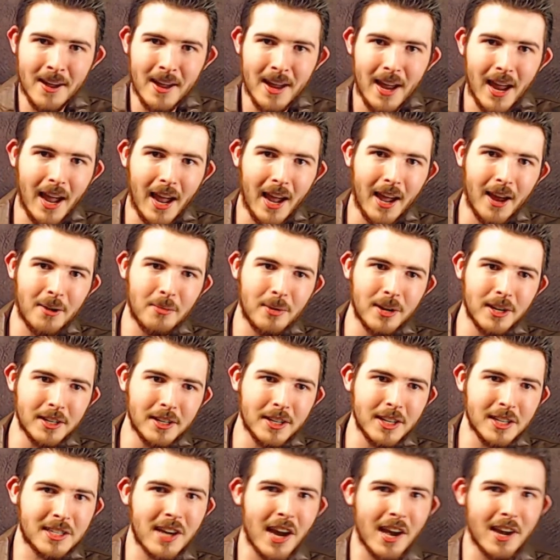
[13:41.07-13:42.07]
And when it
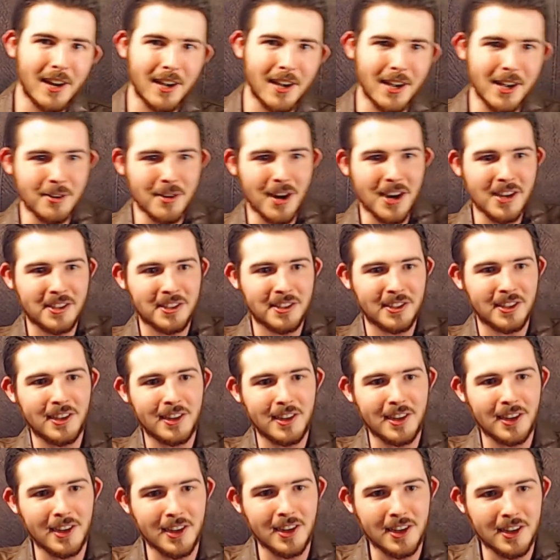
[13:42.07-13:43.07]
gets kind of interesting
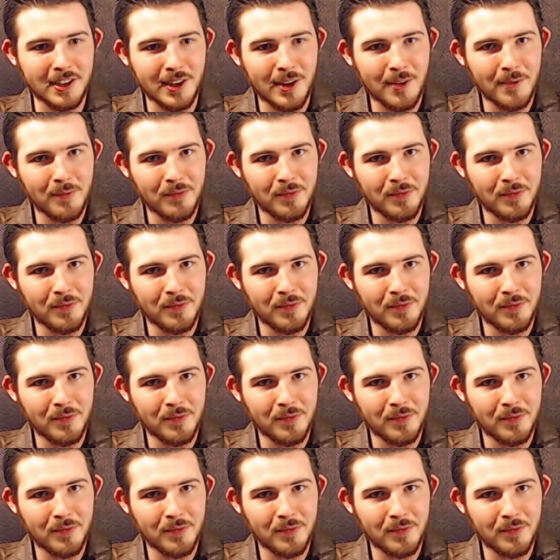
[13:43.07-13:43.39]
is